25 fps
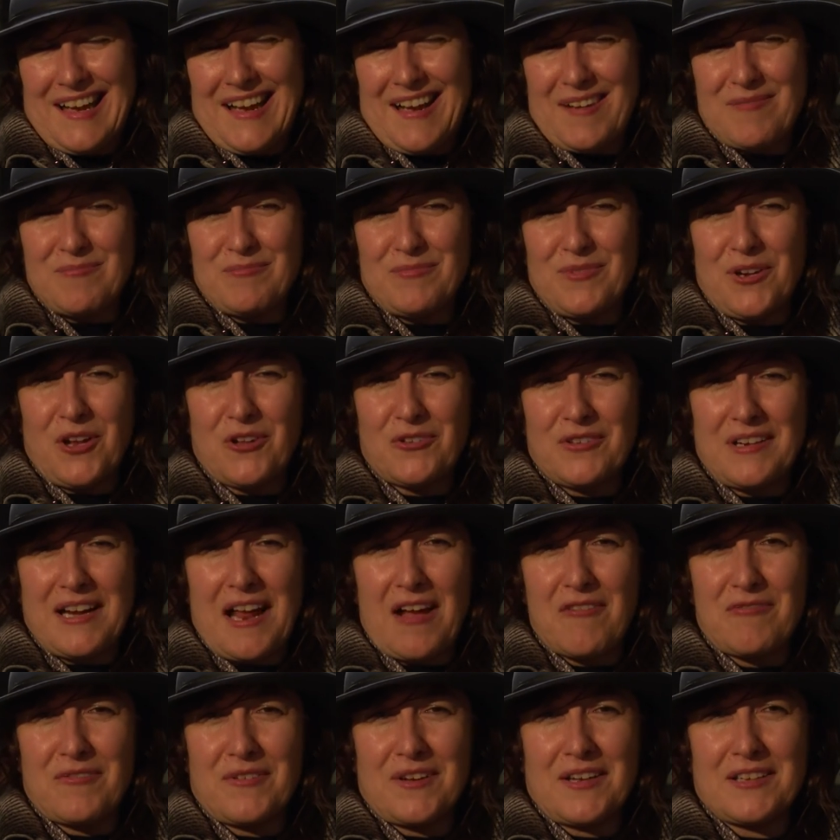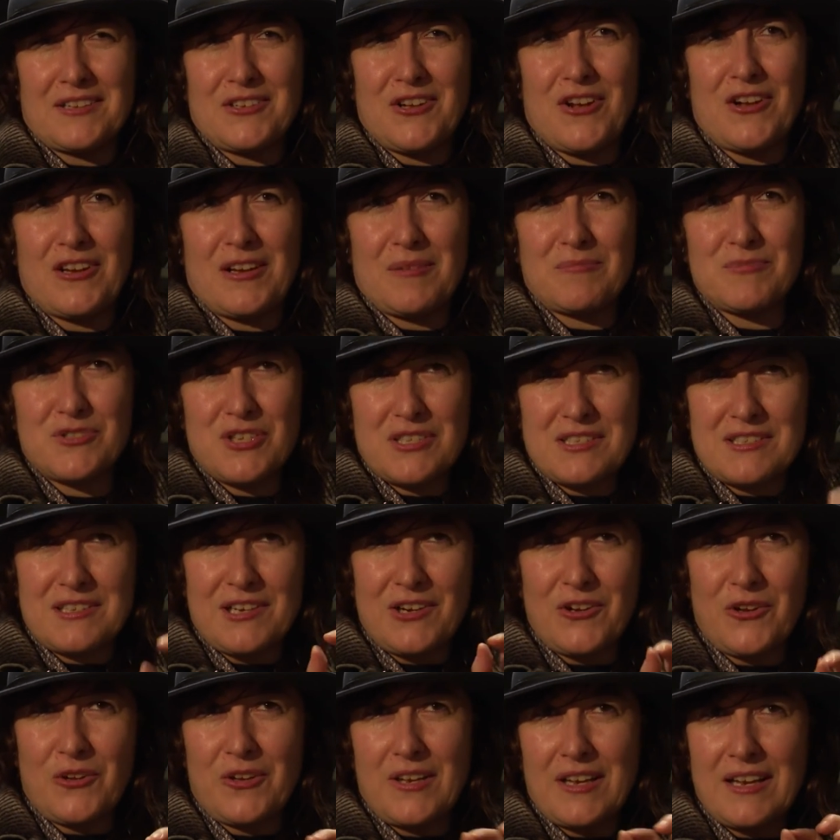I'm not laughing at all. I'm just
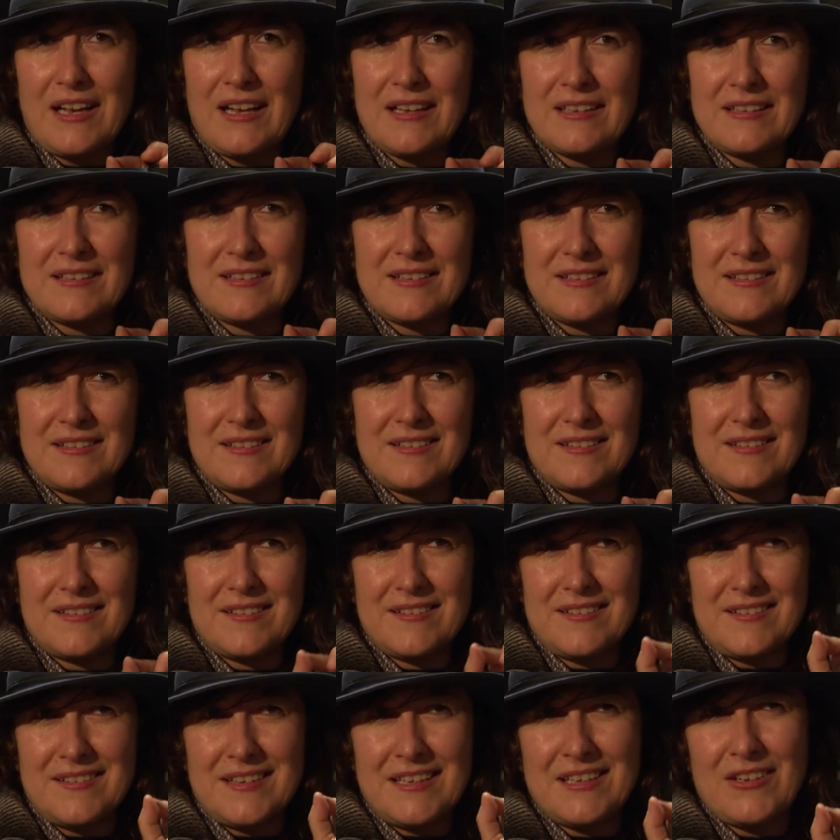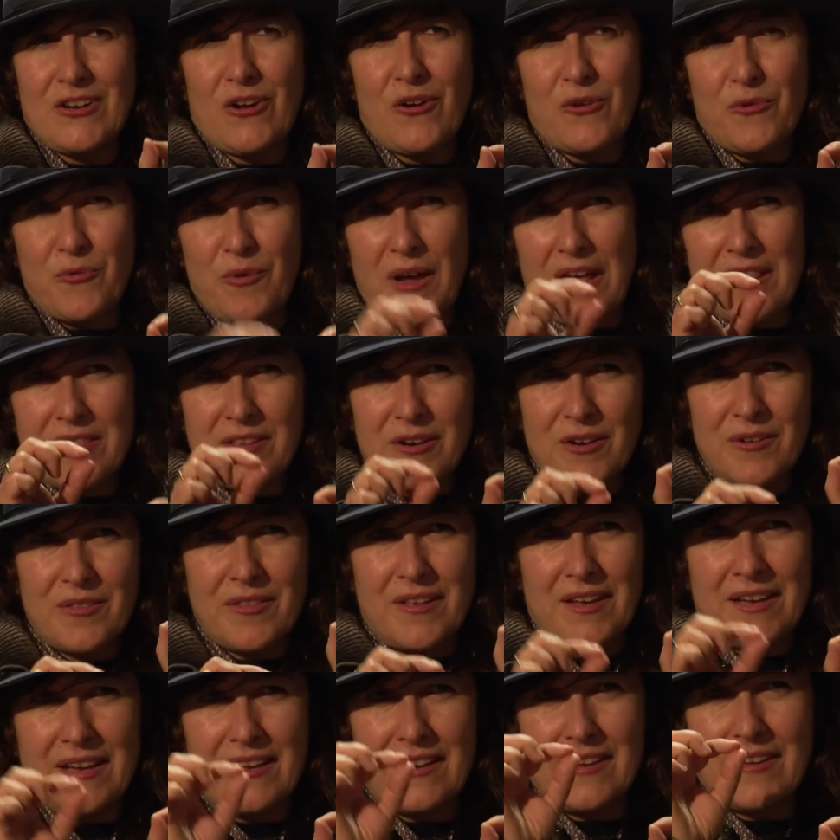looking at you know whether
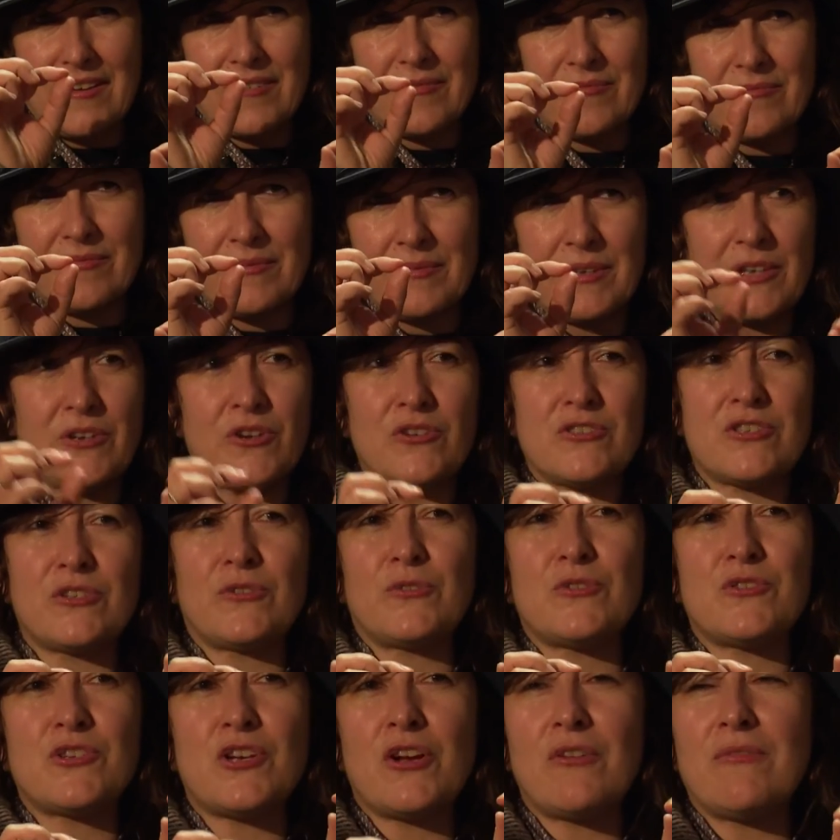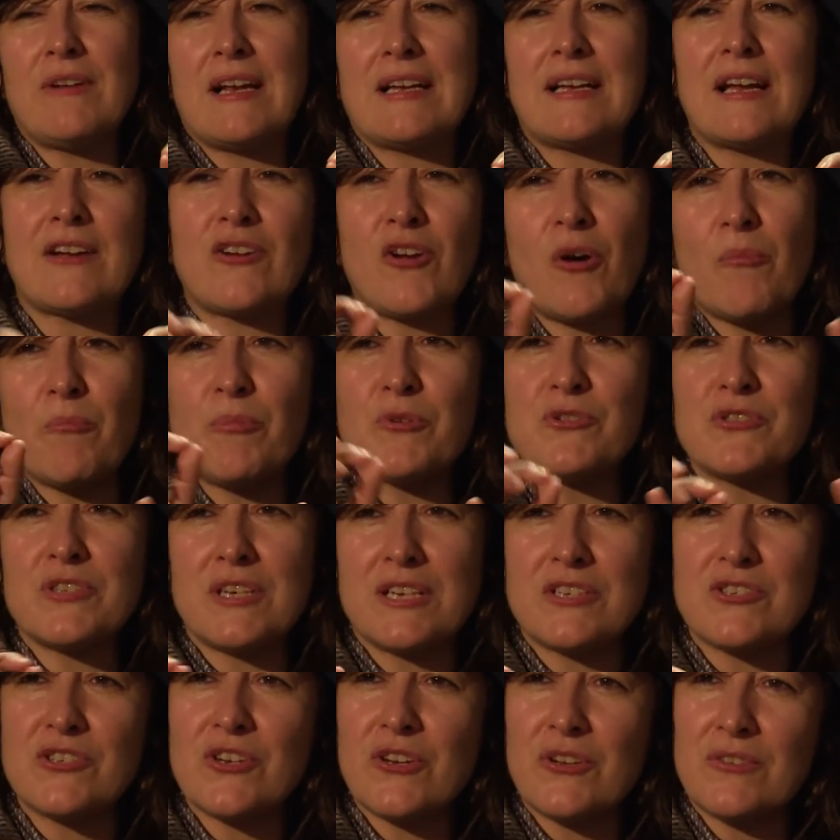the because it was sort of like a
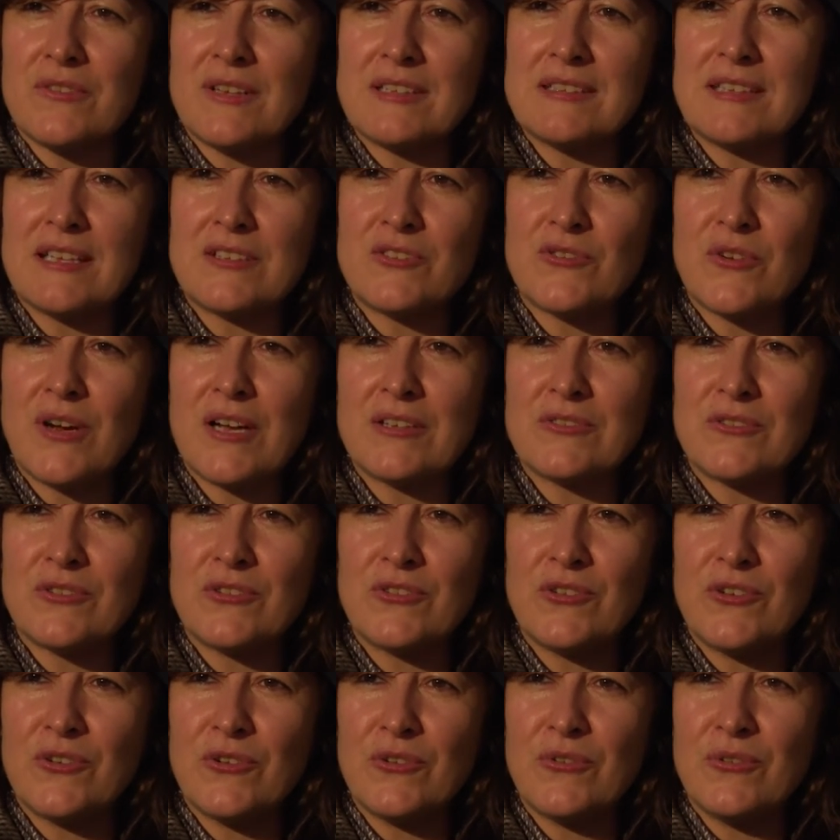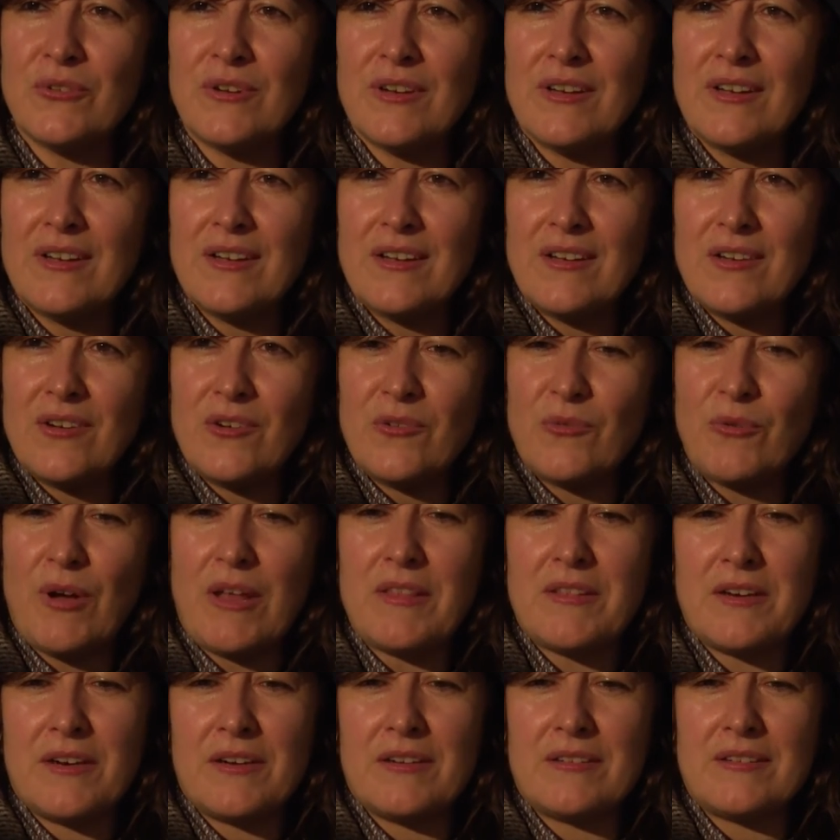composition that I tried to do,
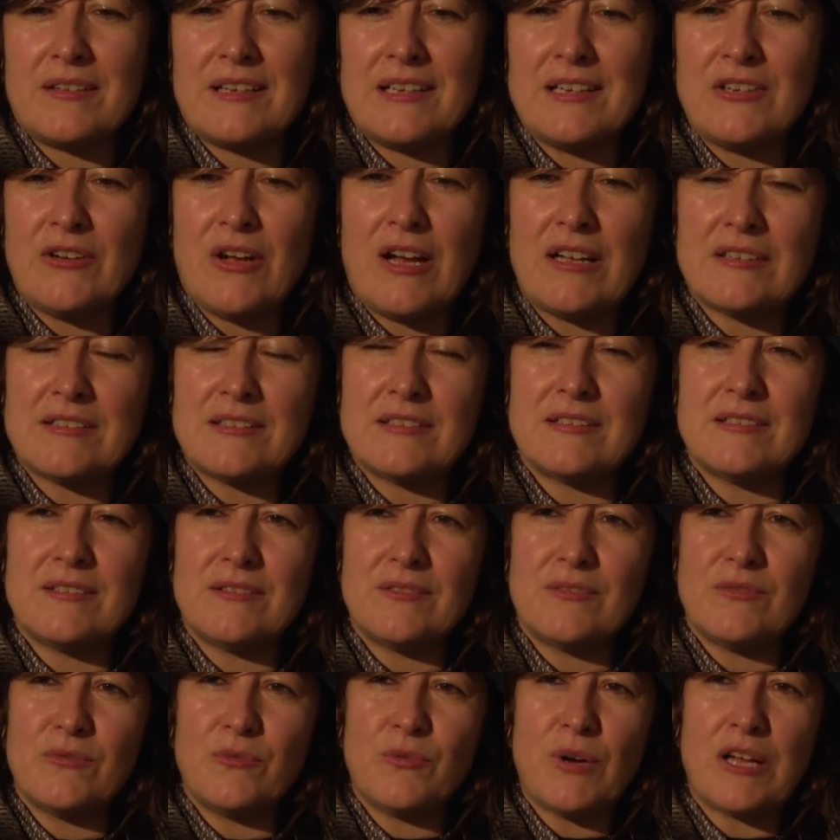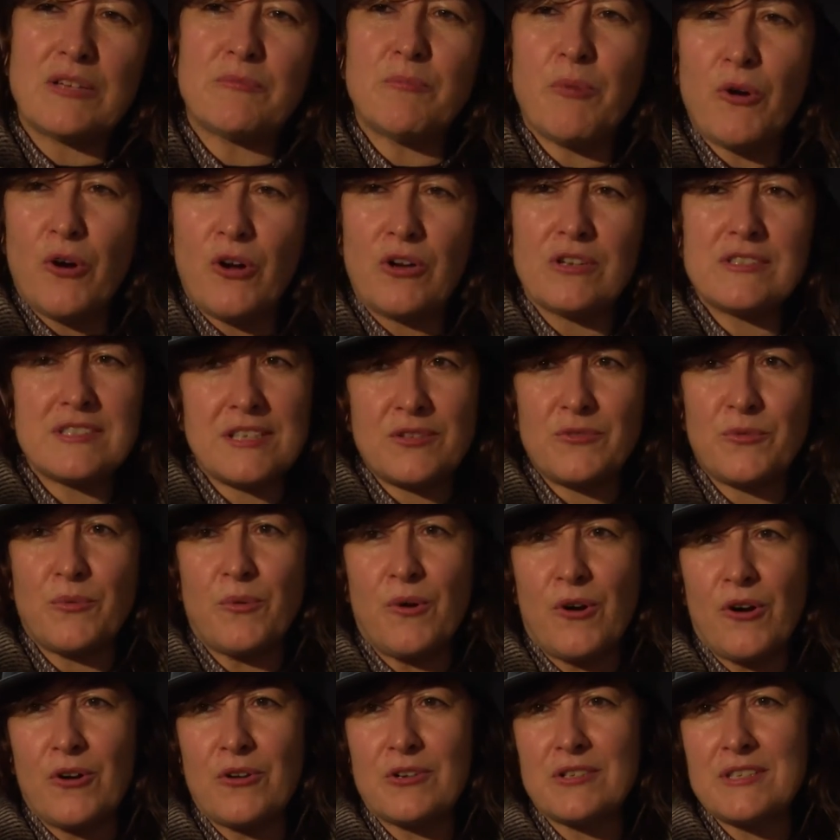whether you know at what points it
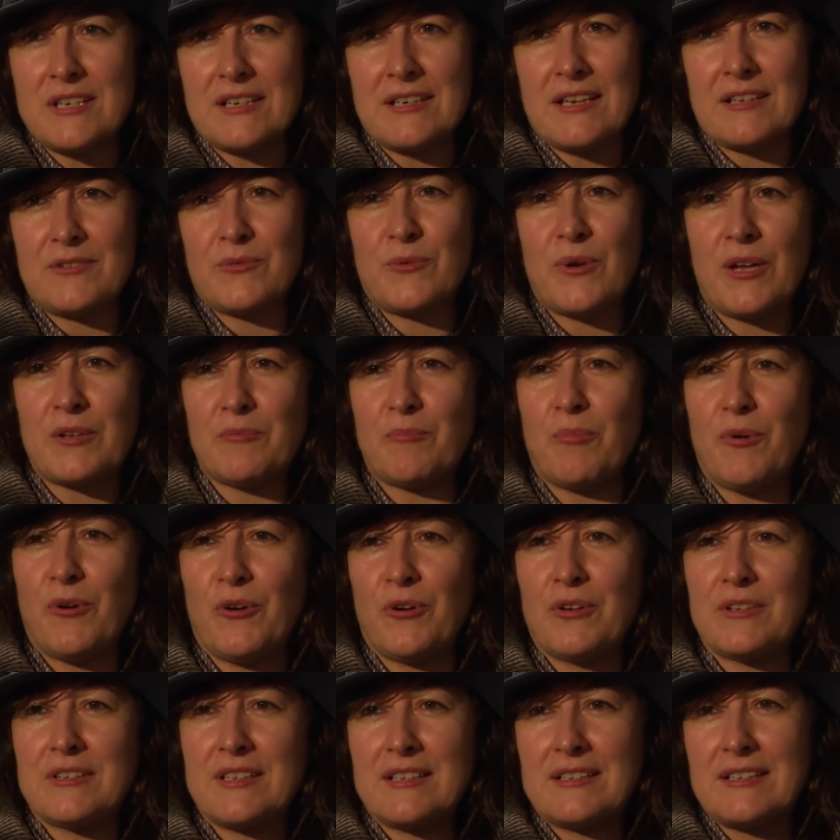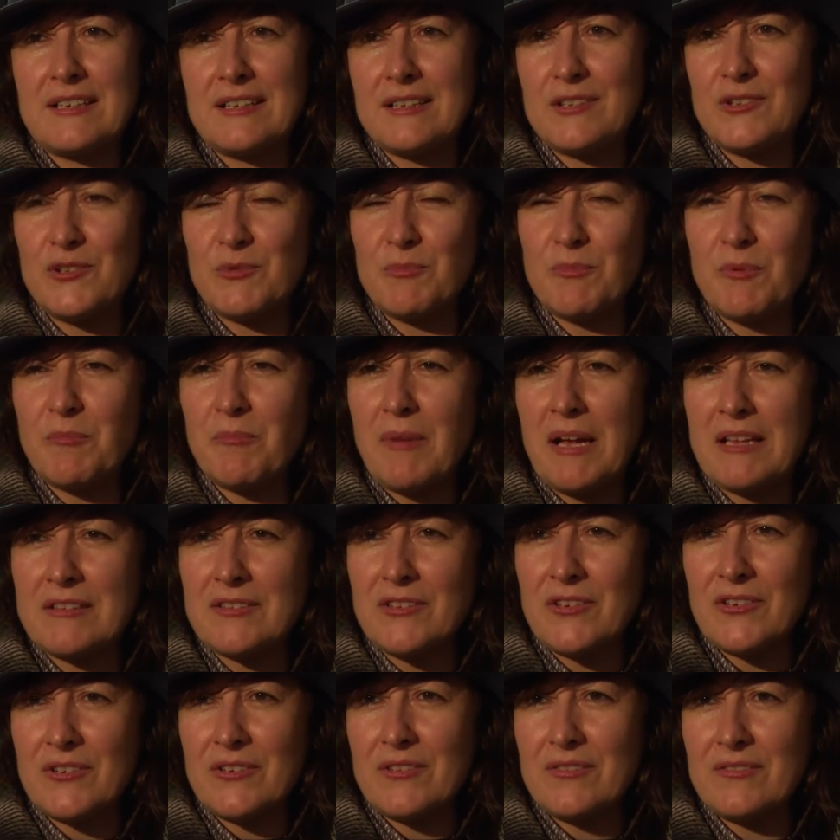works and at what point it needs to be
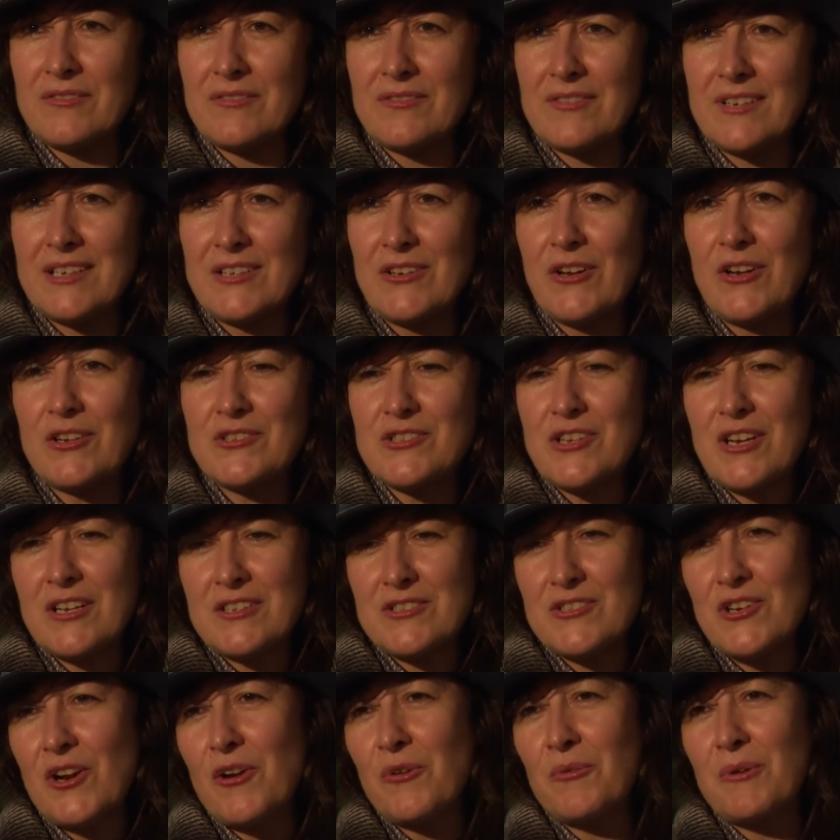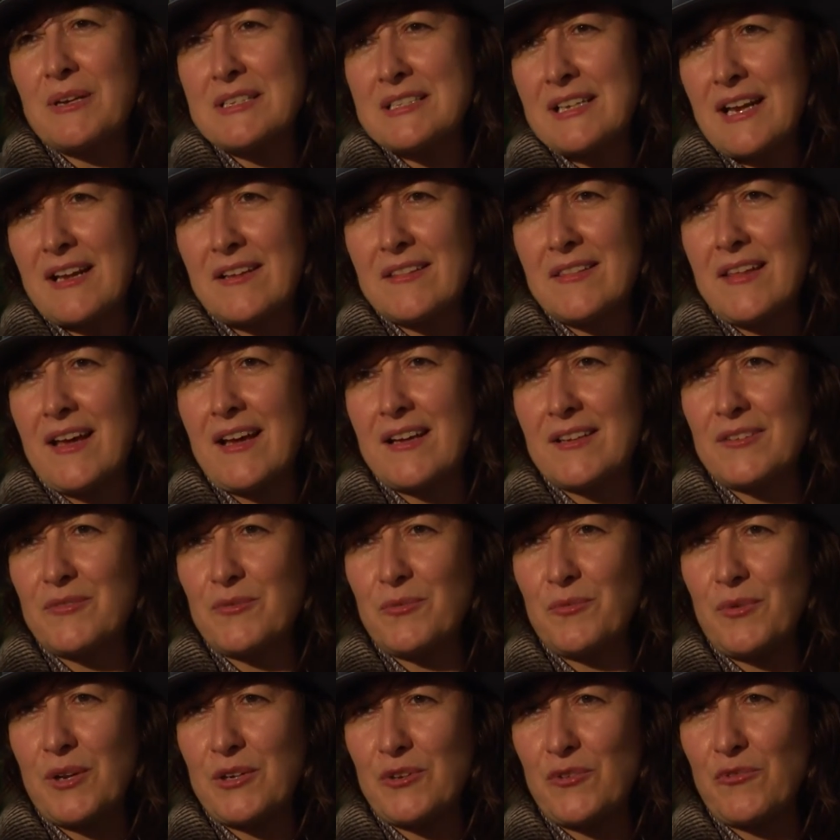better. Mm -hmm. You mm-hmm. know, it's, it's always like that
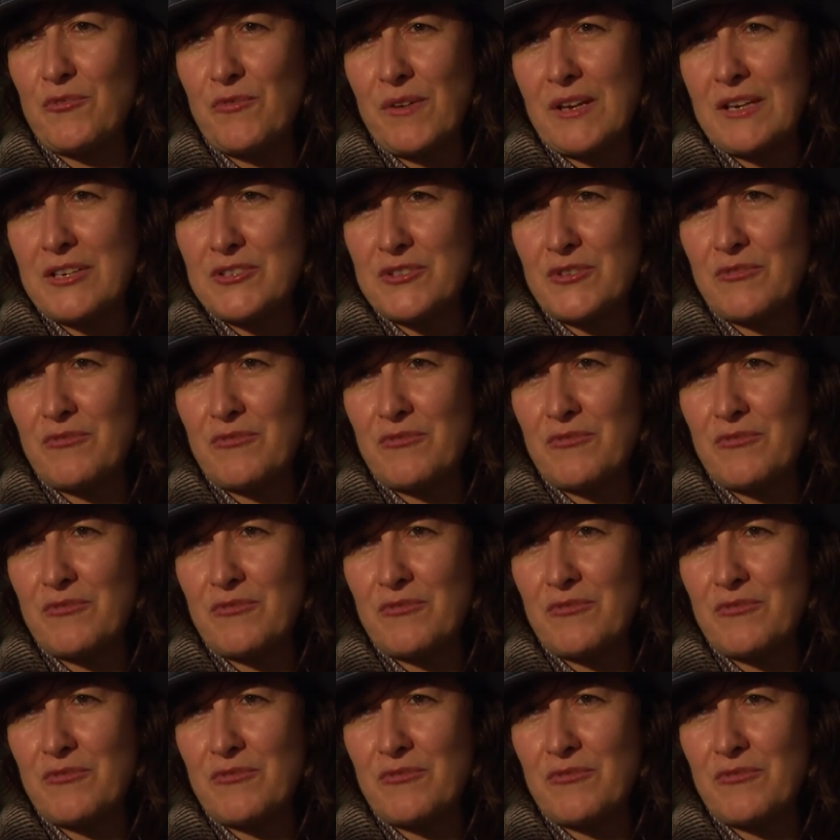when you finish